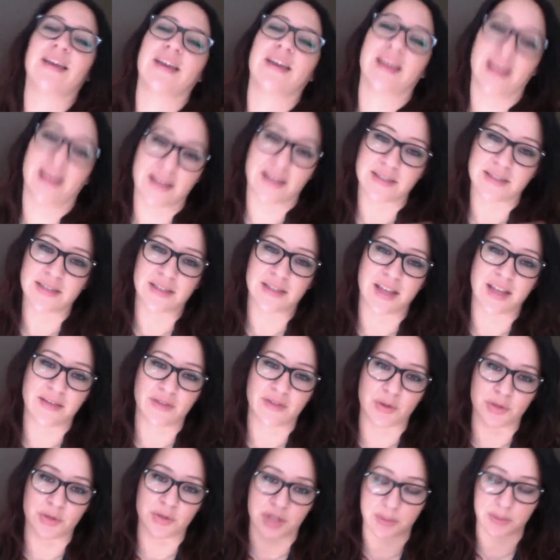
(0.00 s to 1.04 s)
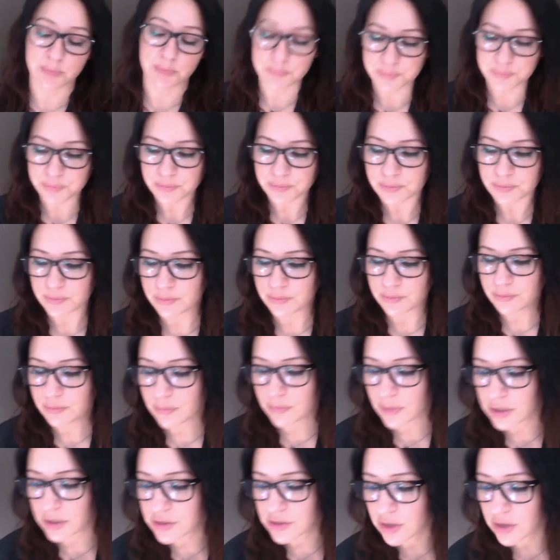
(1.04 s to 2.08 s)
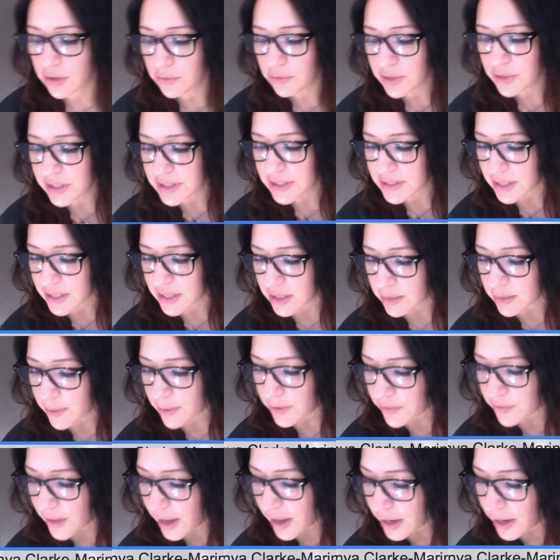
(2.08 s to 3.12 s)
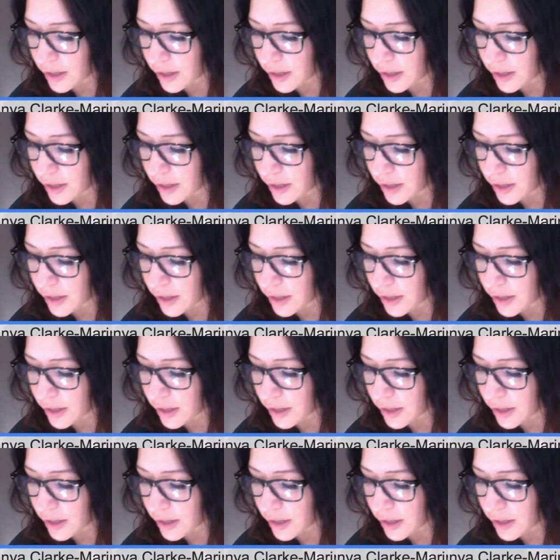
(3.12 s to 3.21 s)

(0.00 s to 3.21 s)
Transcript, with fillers: into life coaching. So I'm really excited about that.